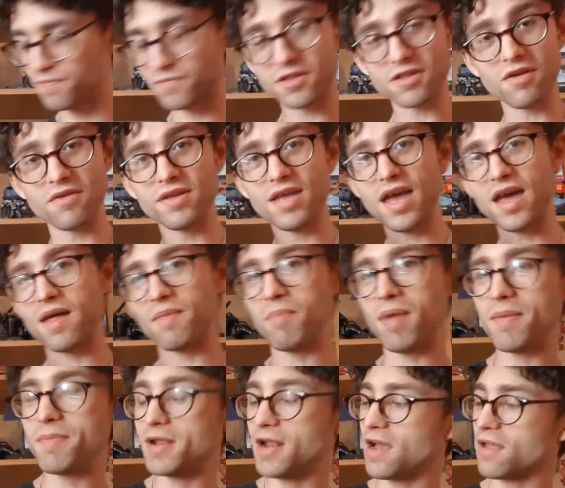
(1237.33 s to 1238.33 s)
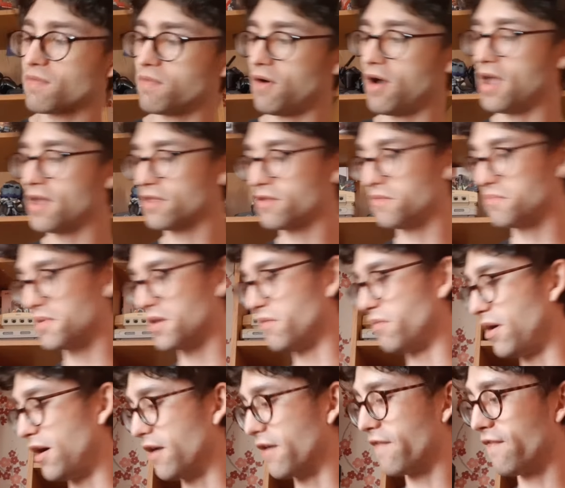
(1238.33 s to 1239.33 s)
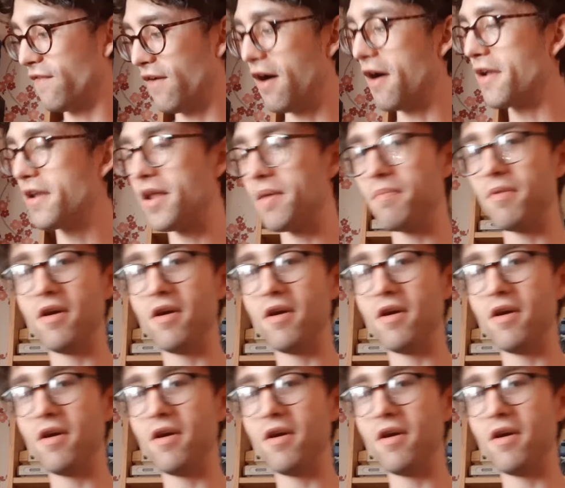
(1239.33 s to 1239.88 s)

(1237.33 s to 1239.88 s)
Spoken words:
So yeah, maybe that's why it took me a while to find it.